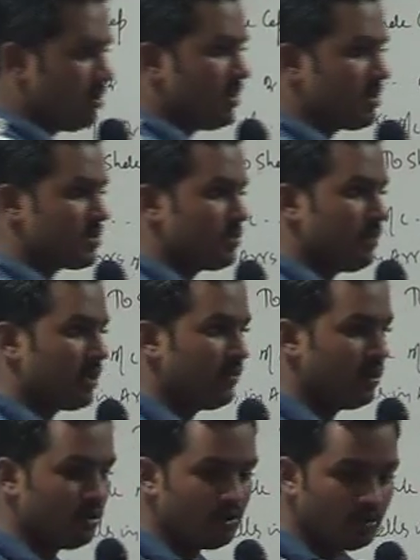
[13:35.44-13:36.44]
shareholders. But
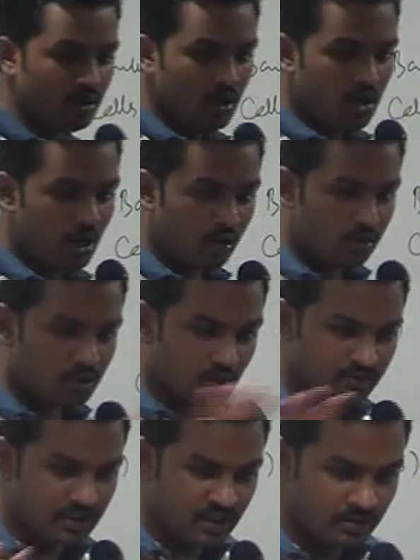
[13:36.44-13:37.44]
we know out
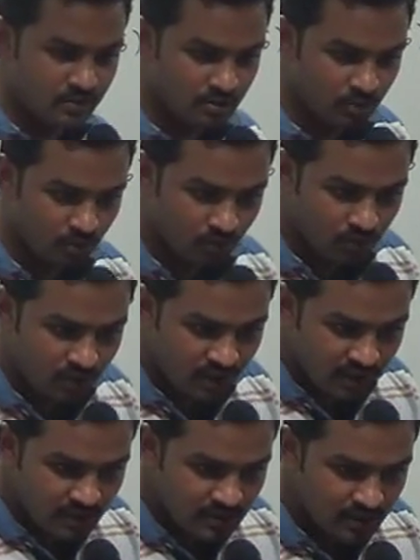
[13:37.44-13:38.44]
of the names
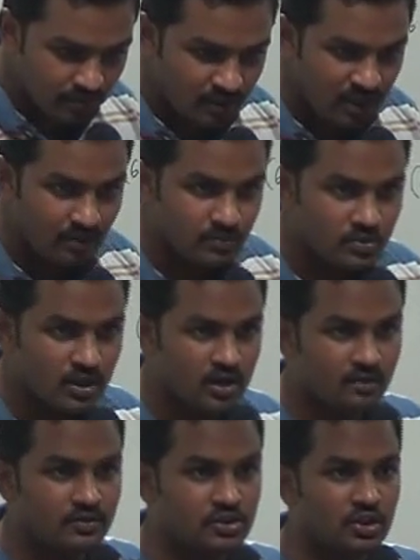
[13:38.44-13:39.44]
removed, some names
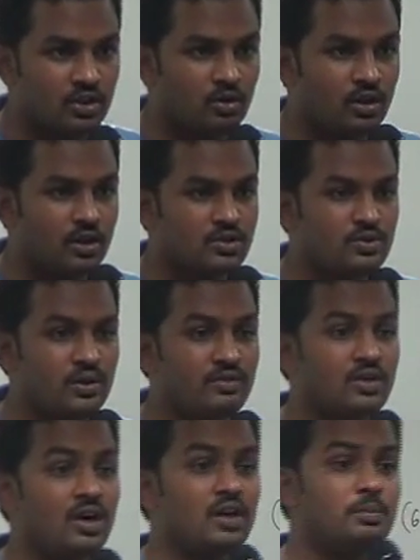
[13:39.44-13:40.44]
are of the shareholders who
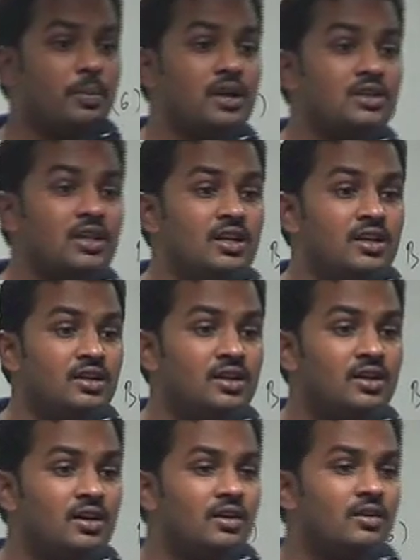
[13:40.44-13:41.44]
have not paid
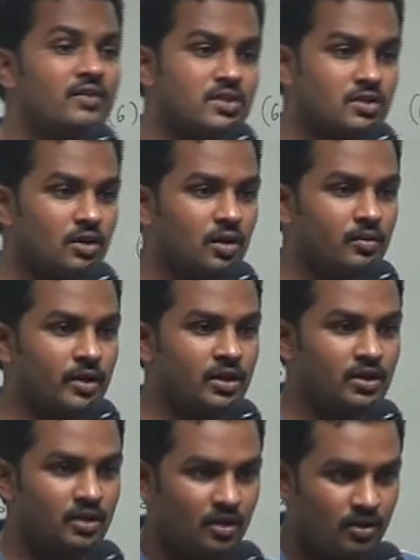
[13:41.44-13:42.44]
the first call
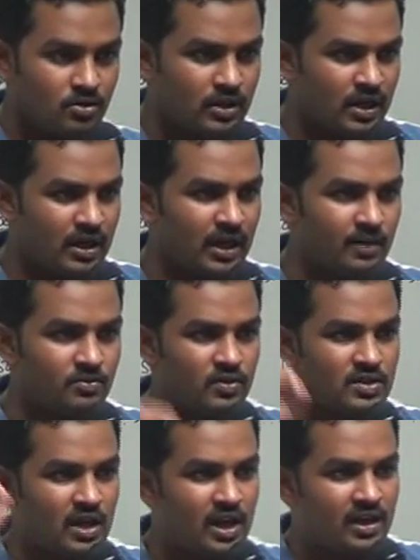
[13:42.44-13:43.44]
money. Their names
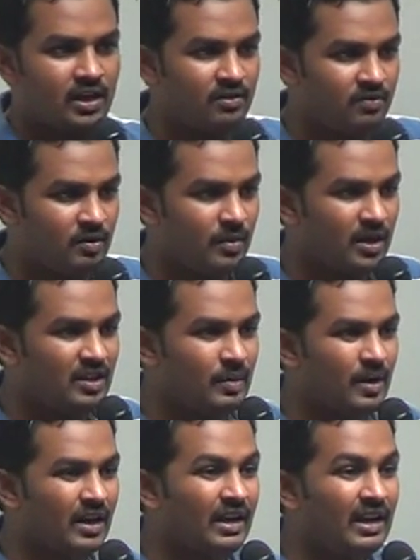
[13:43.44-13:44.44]
we select and we make
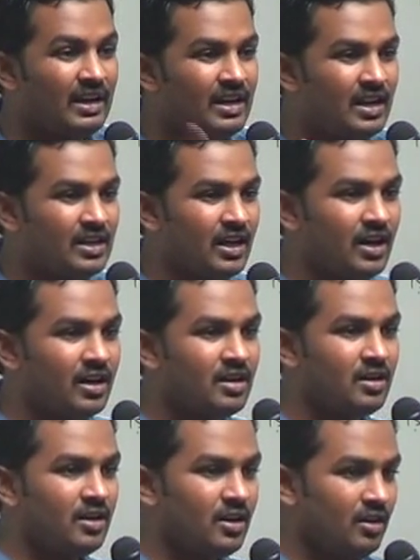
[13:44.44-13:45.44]
them again a
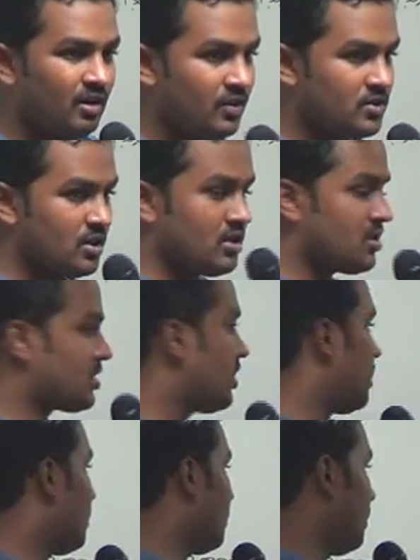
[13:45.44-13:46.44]
debtor in which
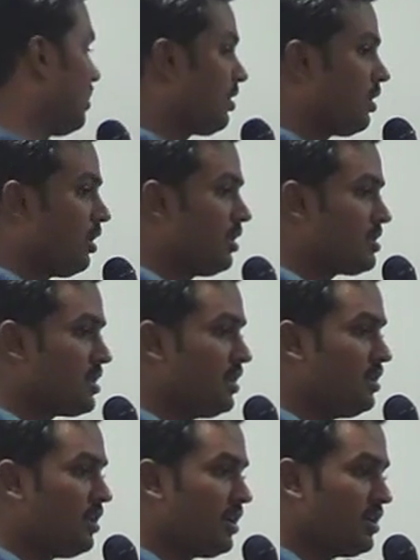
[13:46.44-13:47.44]
register? Calls
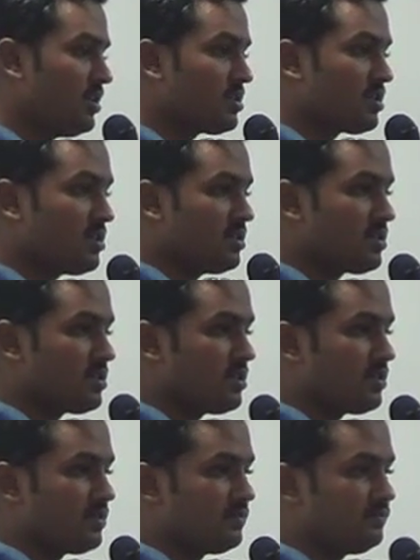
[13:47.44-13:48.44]
in arrears
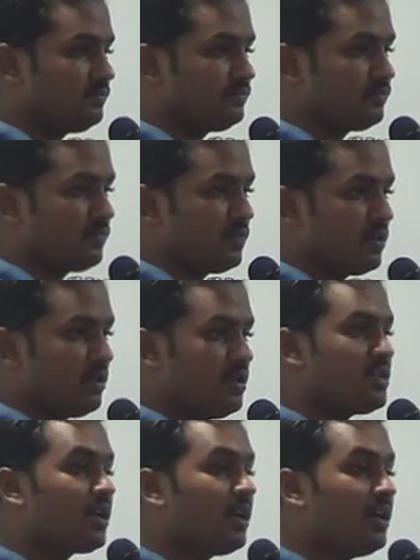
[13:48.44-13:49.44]
register.
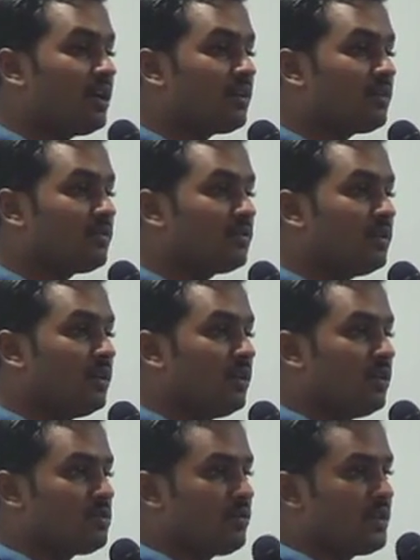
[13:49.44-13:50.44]
Is it clear?
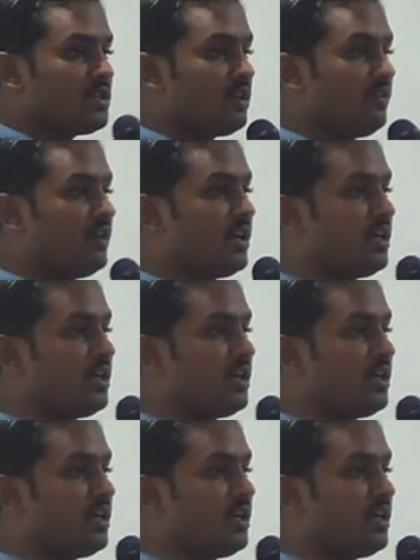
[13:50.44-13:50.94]
What is it